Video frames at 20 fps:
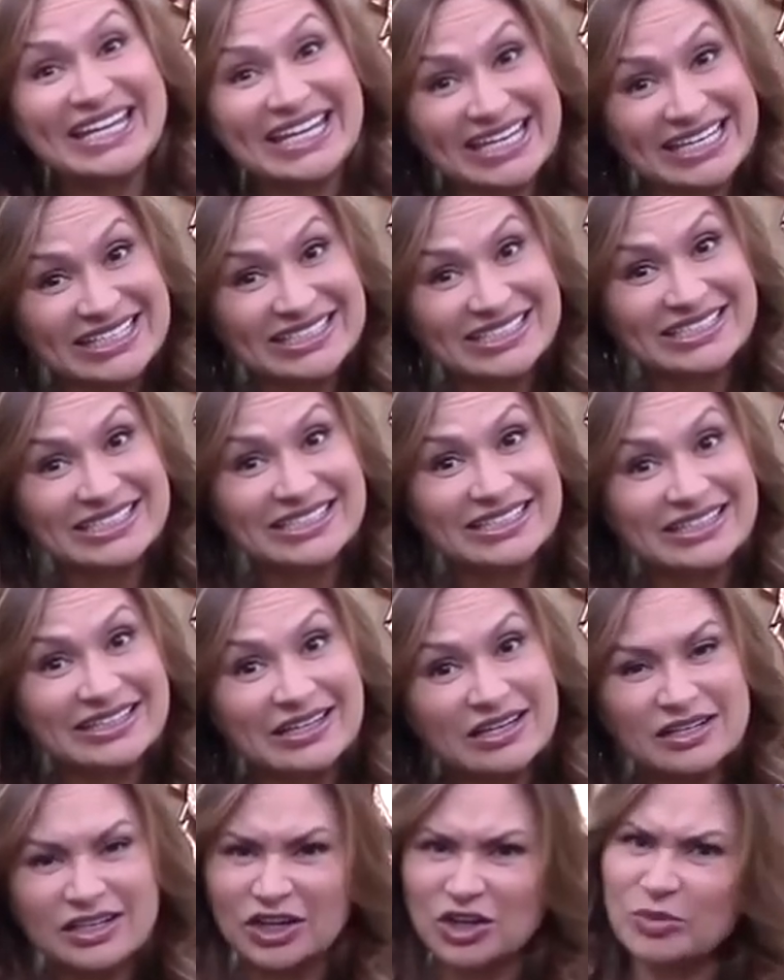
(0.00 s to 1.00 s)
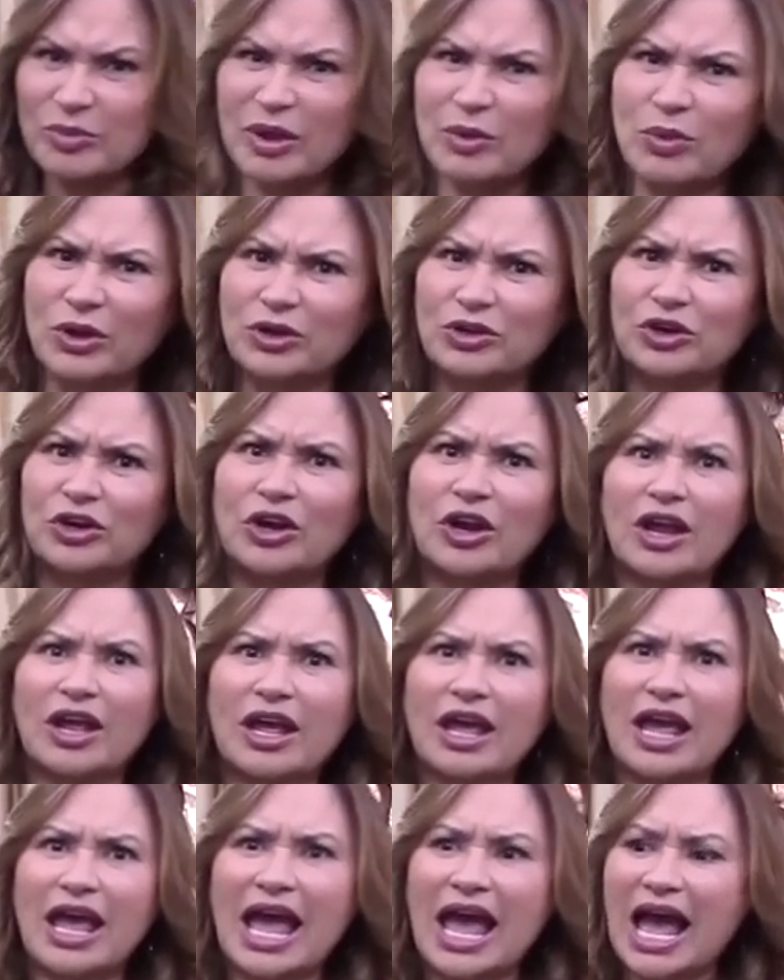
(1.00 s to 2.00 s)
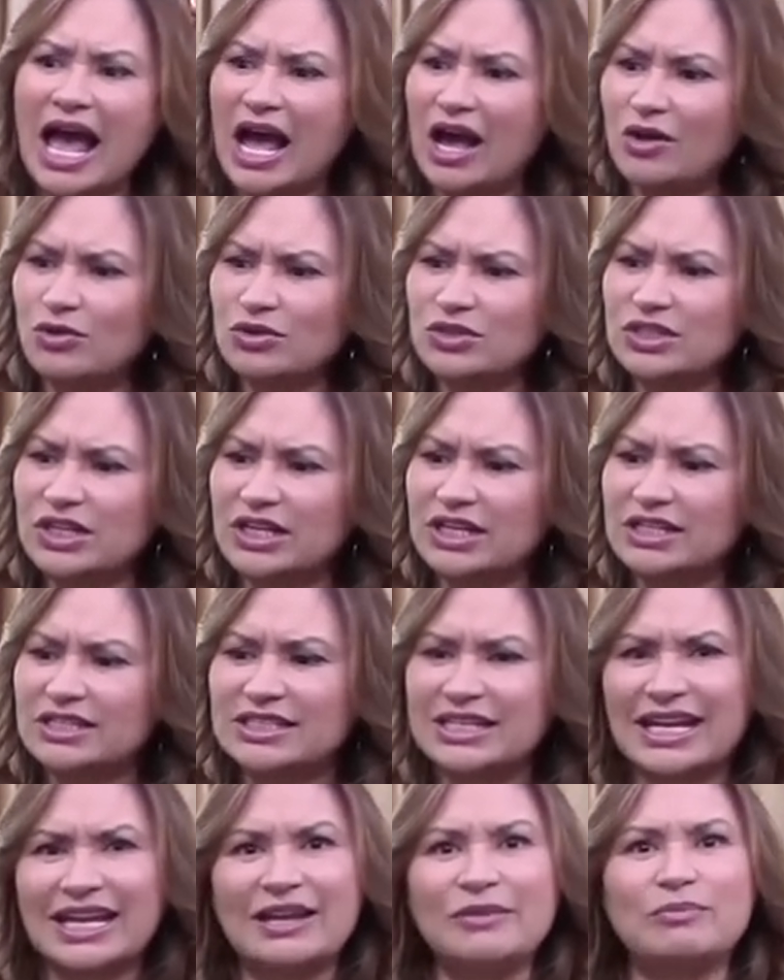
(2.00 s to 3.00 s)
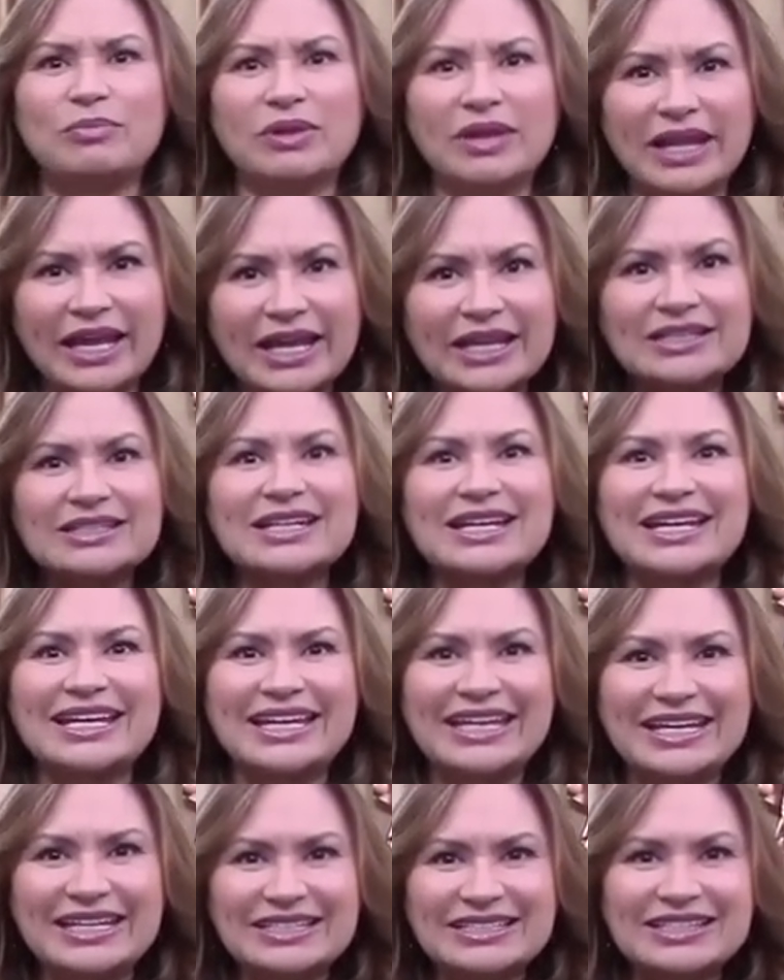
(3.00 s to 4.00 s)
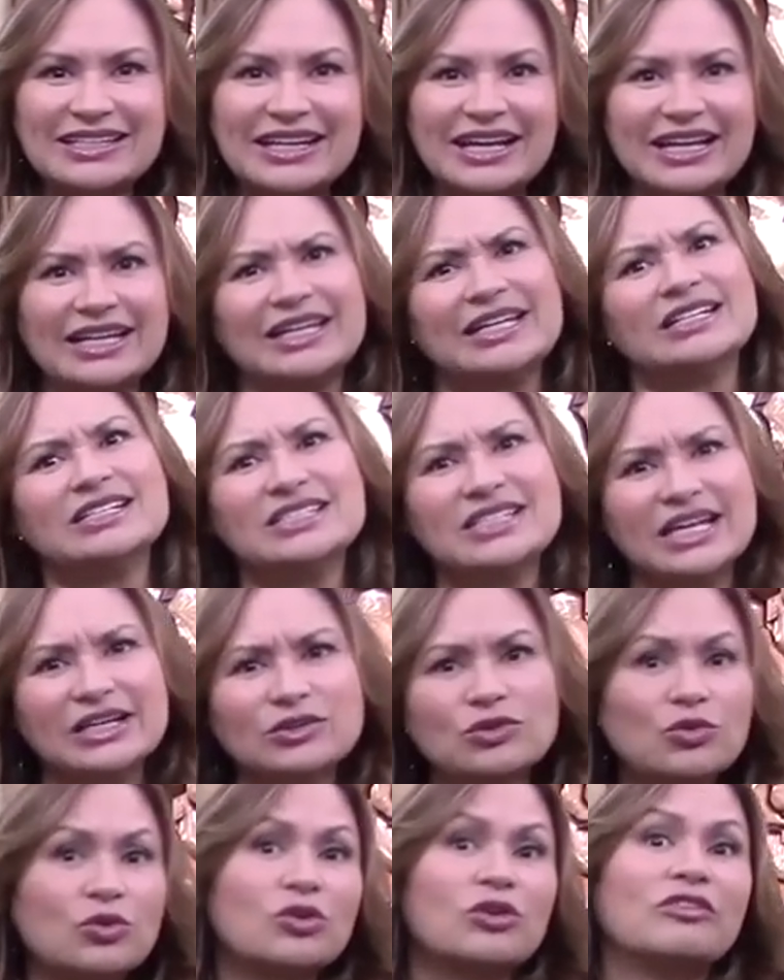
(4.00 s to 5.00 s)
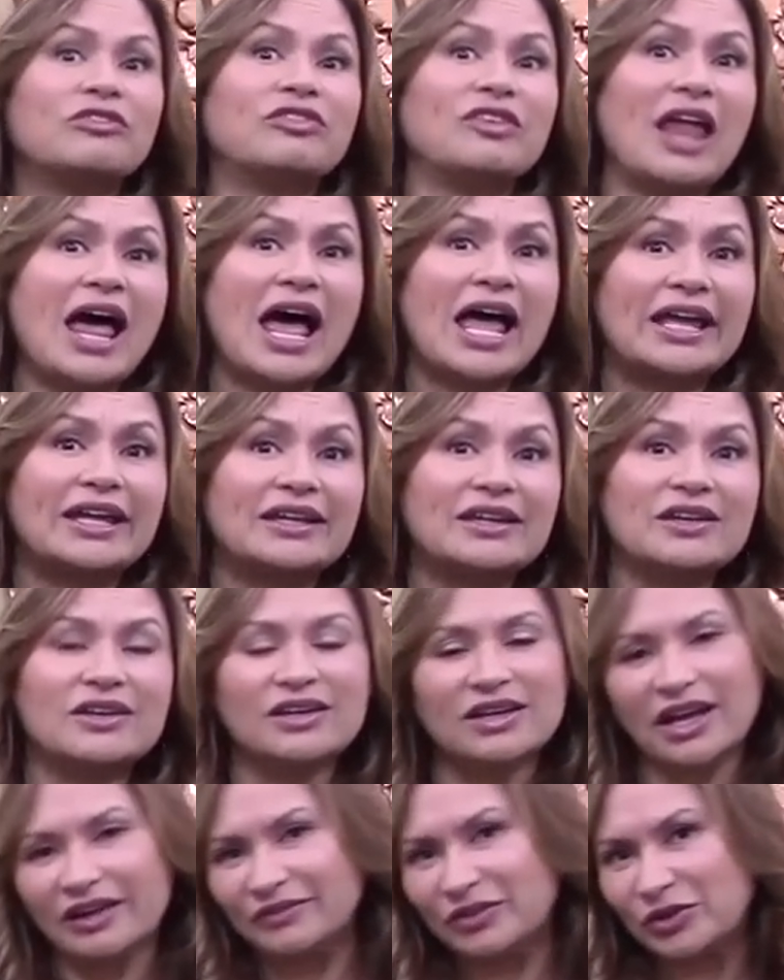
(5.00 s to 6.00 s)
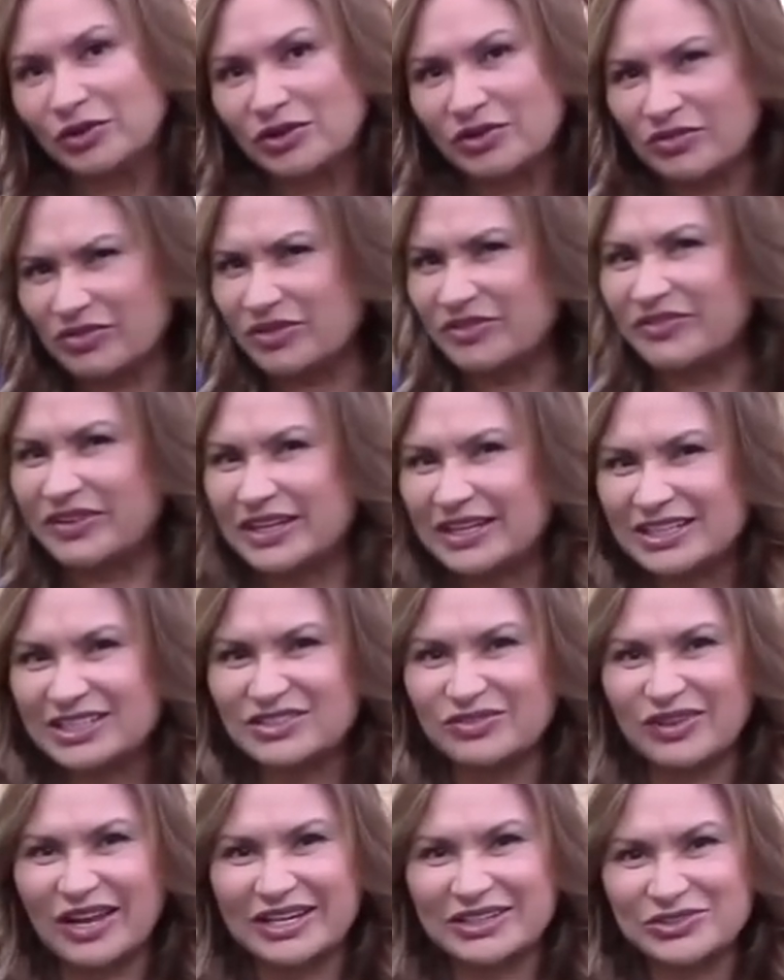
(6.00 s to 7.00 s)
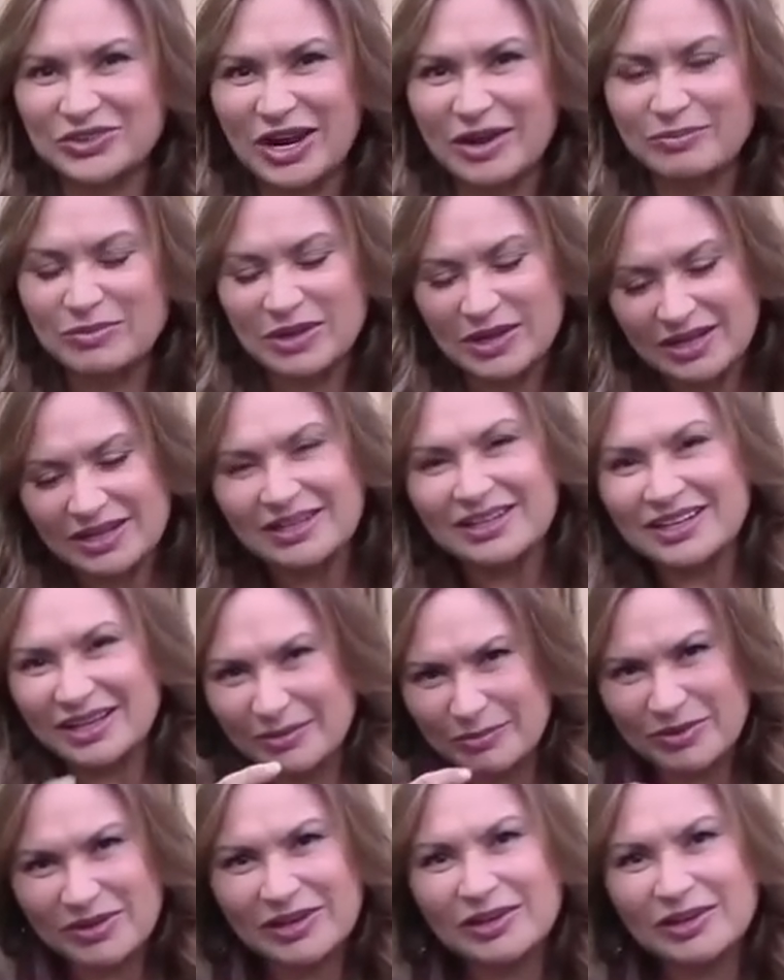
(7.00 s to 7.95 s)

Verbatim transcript: eats. Now, you may wonder, how does a plant eat an insect or a fly? Have you heard of the Venus flytrap? Come a